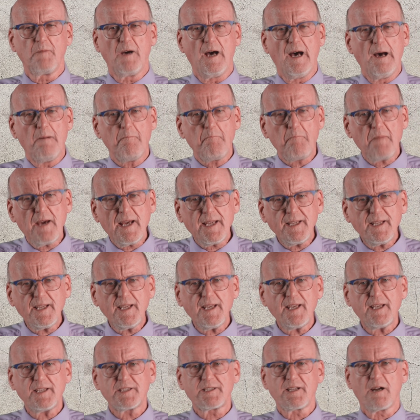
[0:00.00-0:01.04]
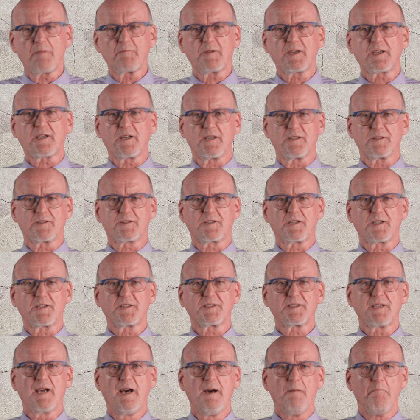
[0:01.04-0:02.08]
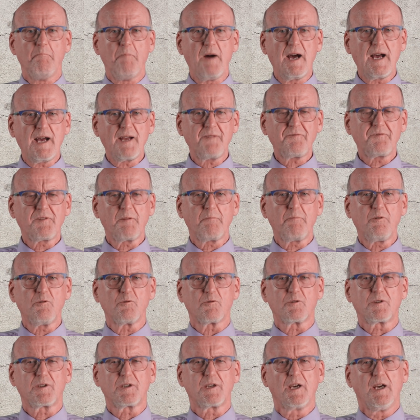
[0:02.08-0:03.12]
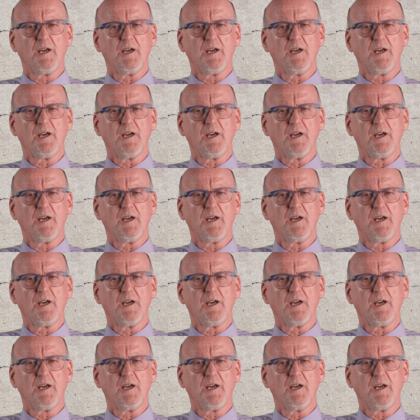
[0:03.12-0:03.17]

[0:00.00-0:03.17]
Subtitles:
Many Islamic countries banned the book.